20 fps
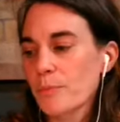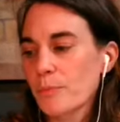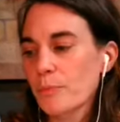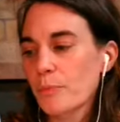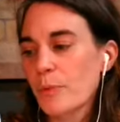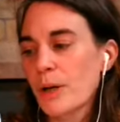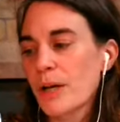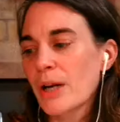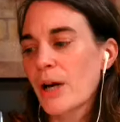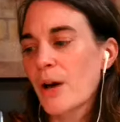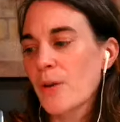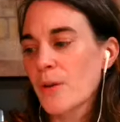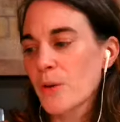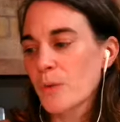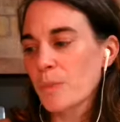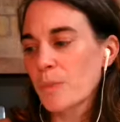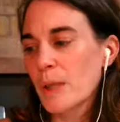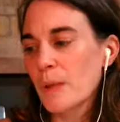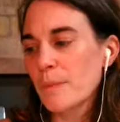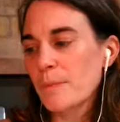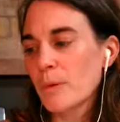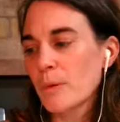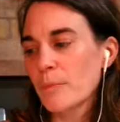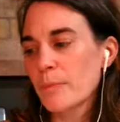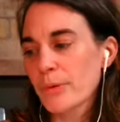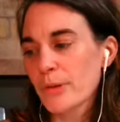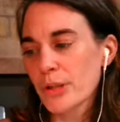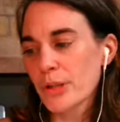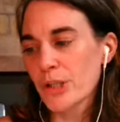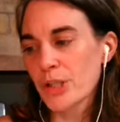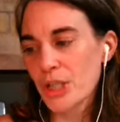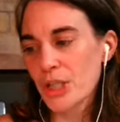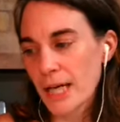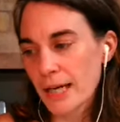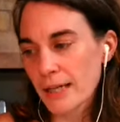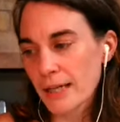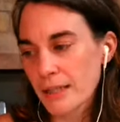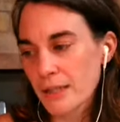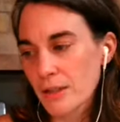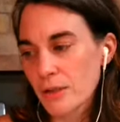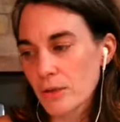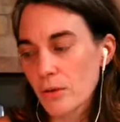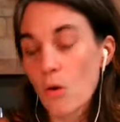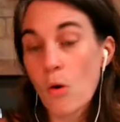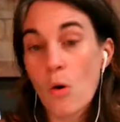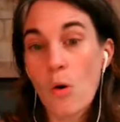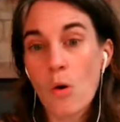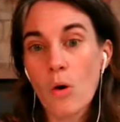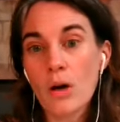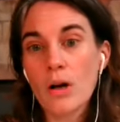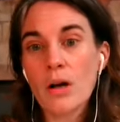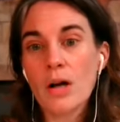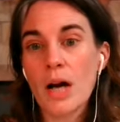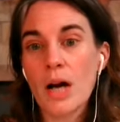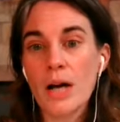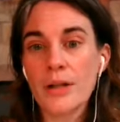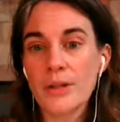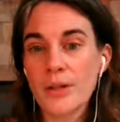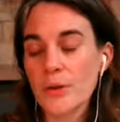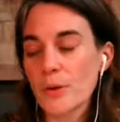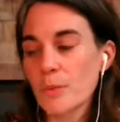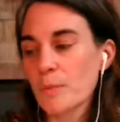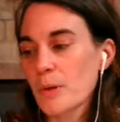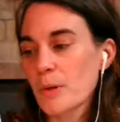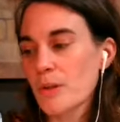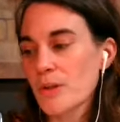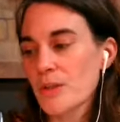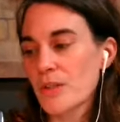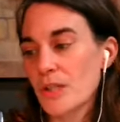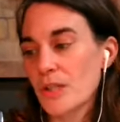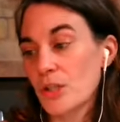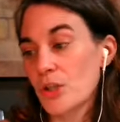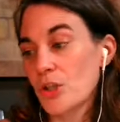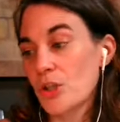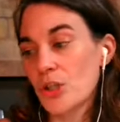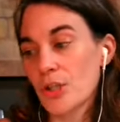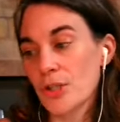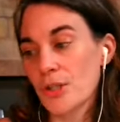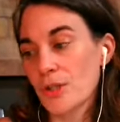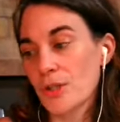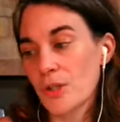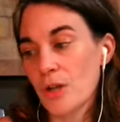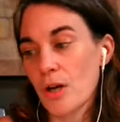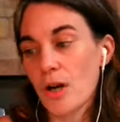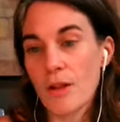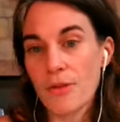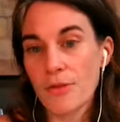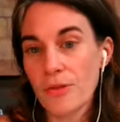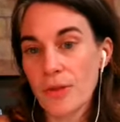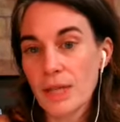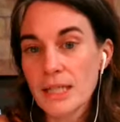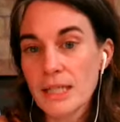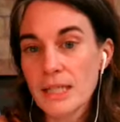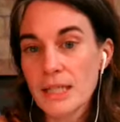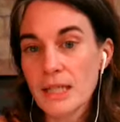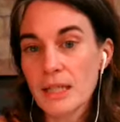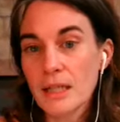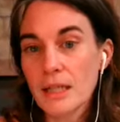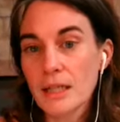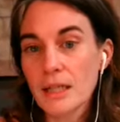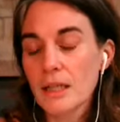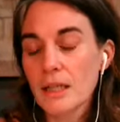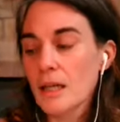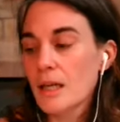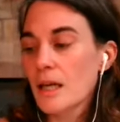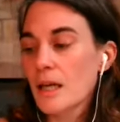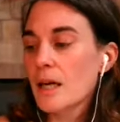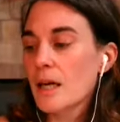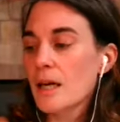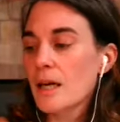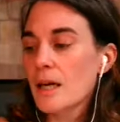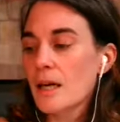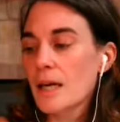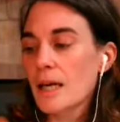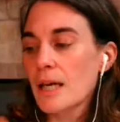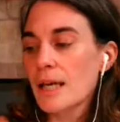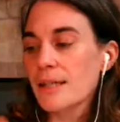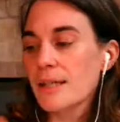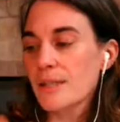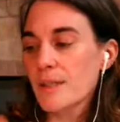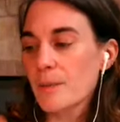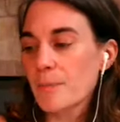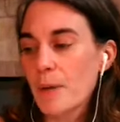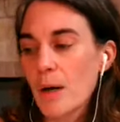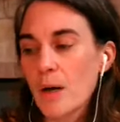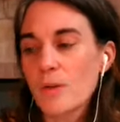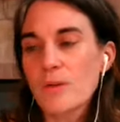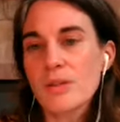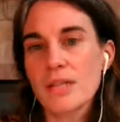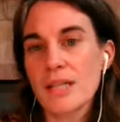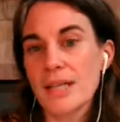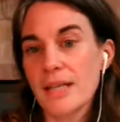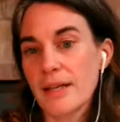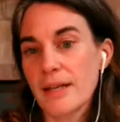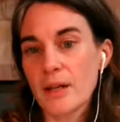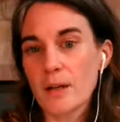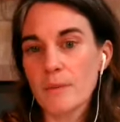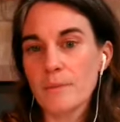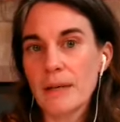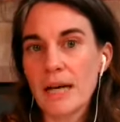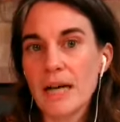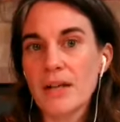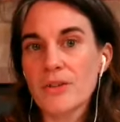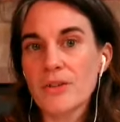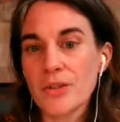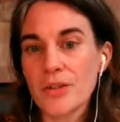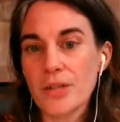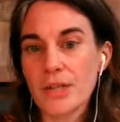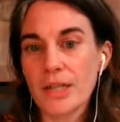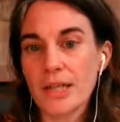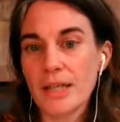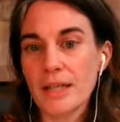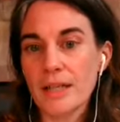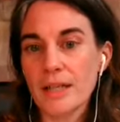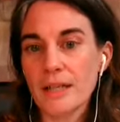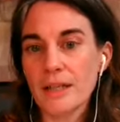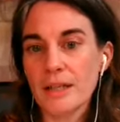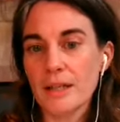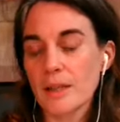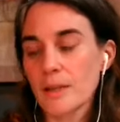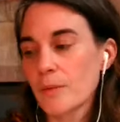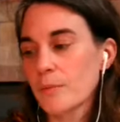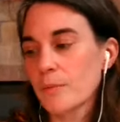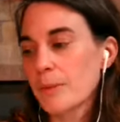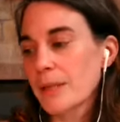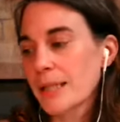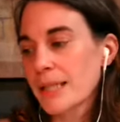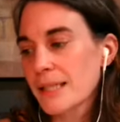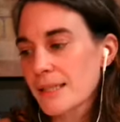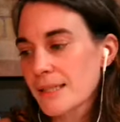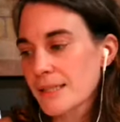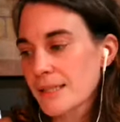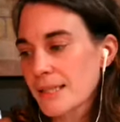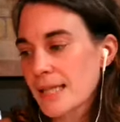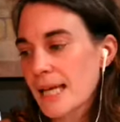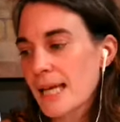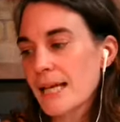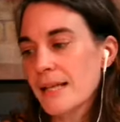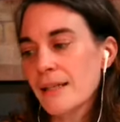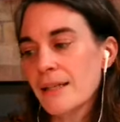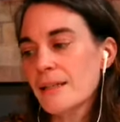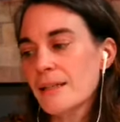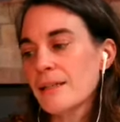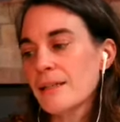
When other people project, or another person is just authentic, it's supposed to hit our boundary, but instead